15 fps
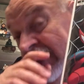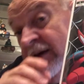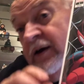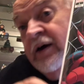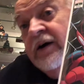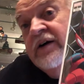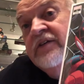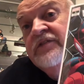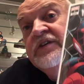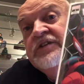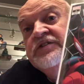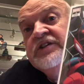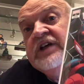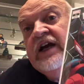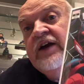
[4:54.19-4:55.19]
of
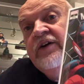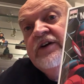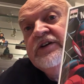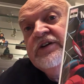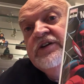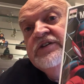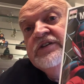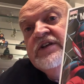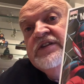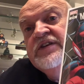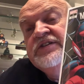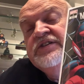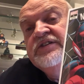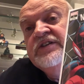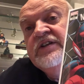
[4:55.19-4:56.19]
these characters. And
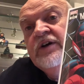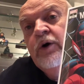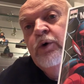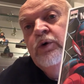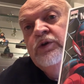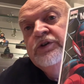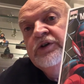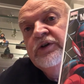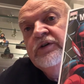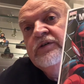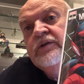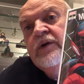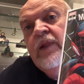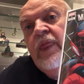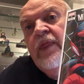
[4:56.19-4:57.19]
this is an older
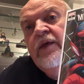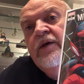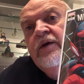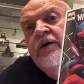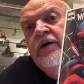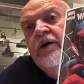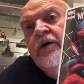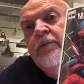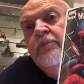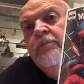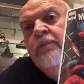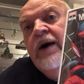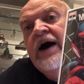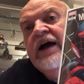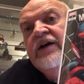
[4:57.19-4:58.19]

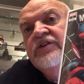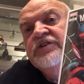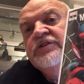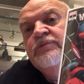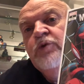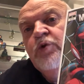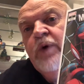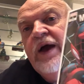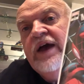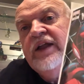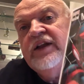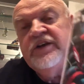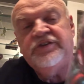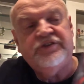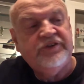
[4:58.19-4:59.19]
Miles
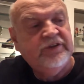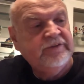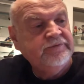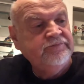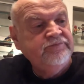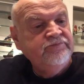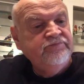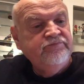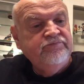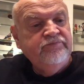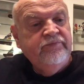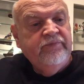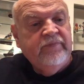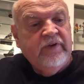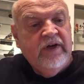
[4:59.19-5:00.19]
Morales
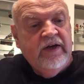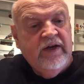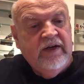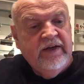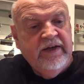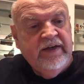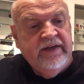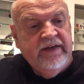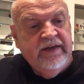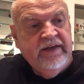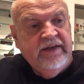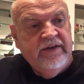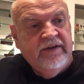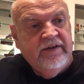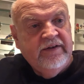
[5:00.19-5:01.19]
in
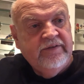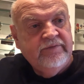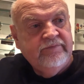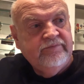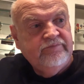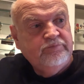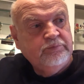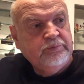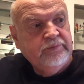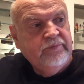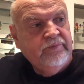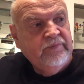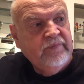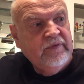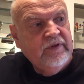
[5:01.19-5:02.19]
a
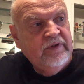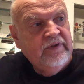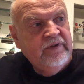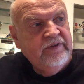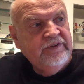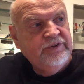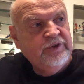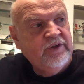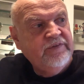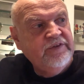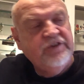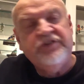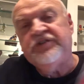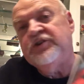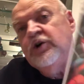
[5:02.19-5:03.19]
sort of a
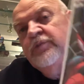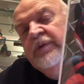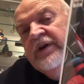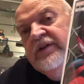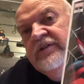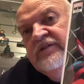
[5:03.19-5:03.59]
dystopian